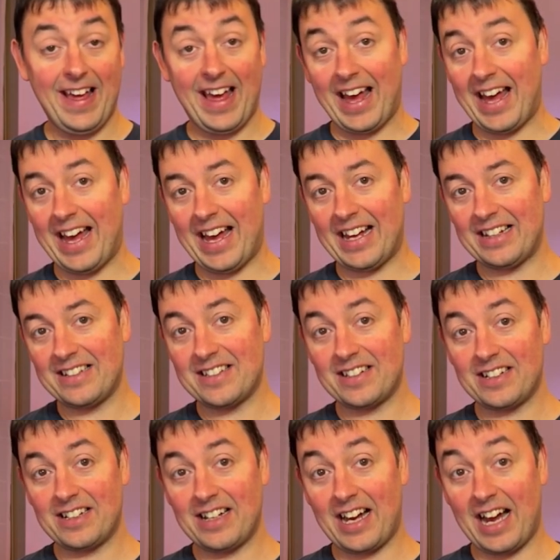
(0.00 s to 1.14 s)
And
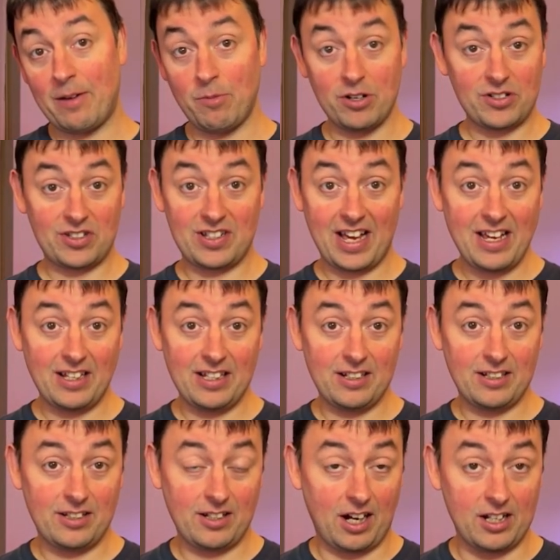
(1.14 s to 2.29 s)
I must say,
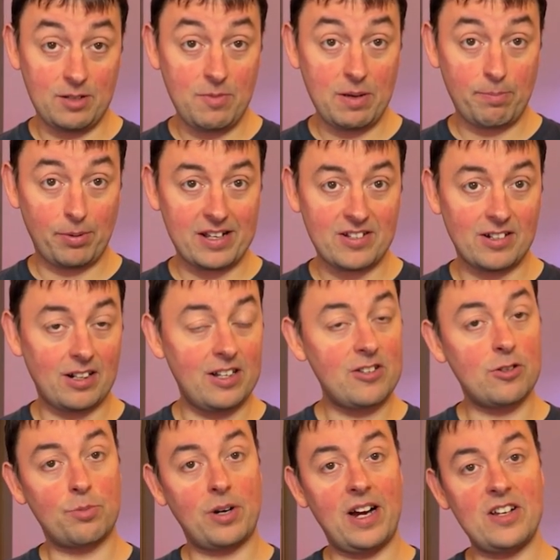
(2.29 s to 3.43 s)
the anime pleasantly
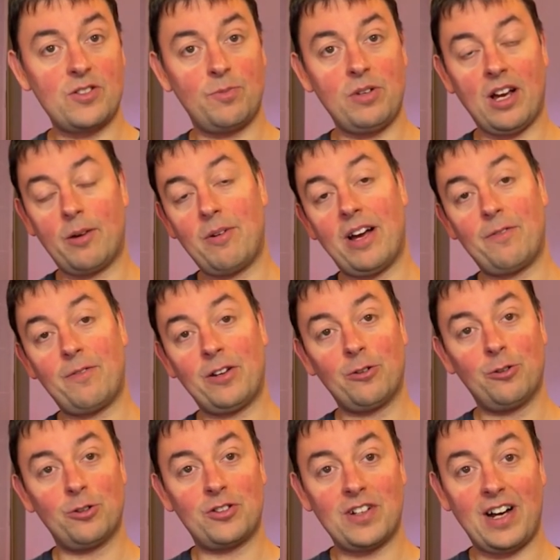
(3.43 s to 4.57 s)
surprised me. I'm having a
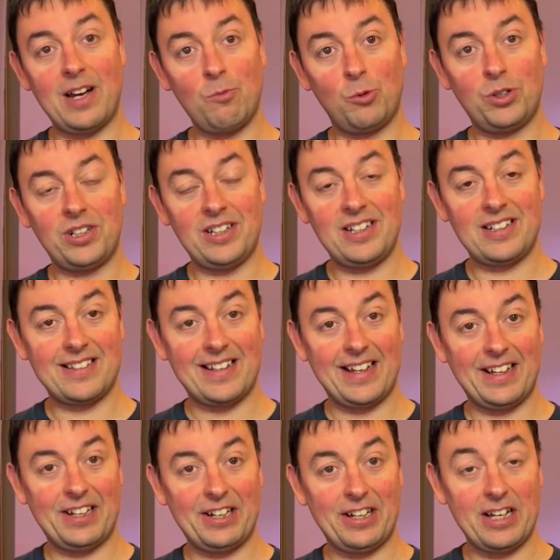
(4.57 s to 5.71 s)
good time with it.
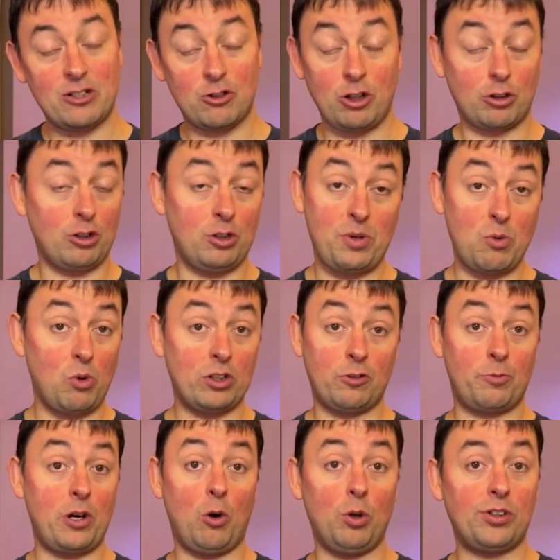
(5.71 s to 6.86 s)
It's not going to be one of
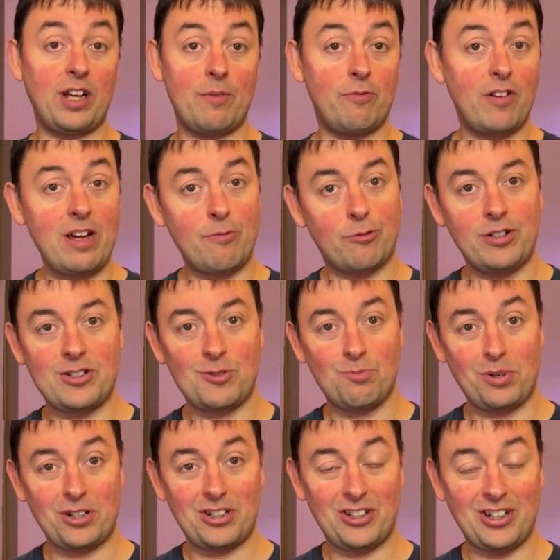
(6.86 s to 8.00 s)
my all-time favorites,
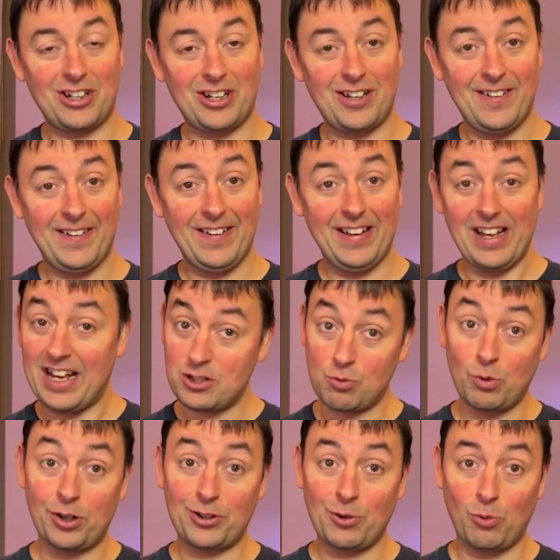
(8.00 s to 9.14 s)
but it's
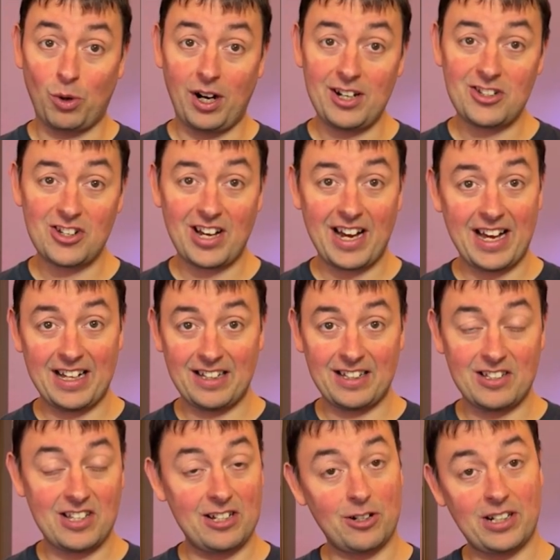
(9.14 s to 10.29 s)
worth a watch and
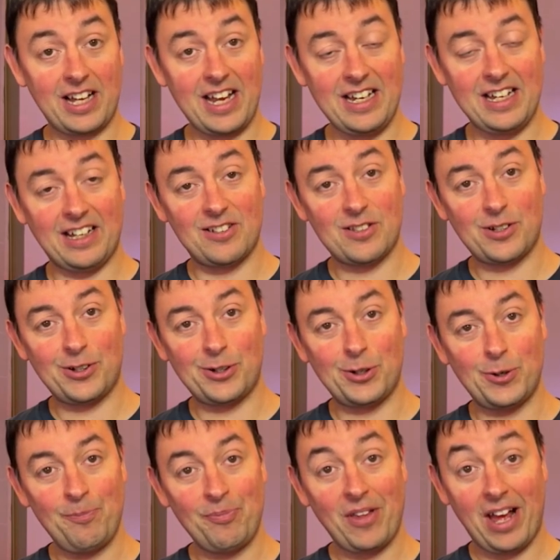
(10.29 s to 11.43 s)
it's entertaining.
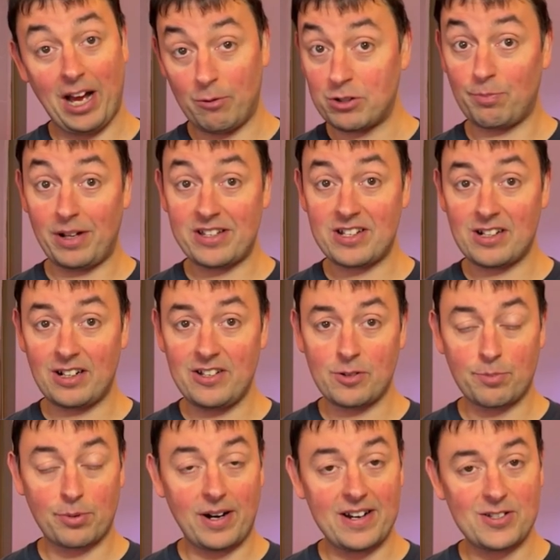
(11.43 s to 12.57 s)
So I was pleasantly
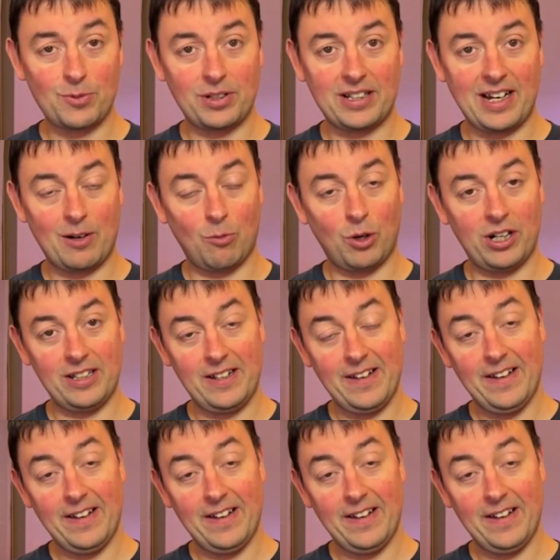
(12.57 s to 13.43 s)
surprised with that one.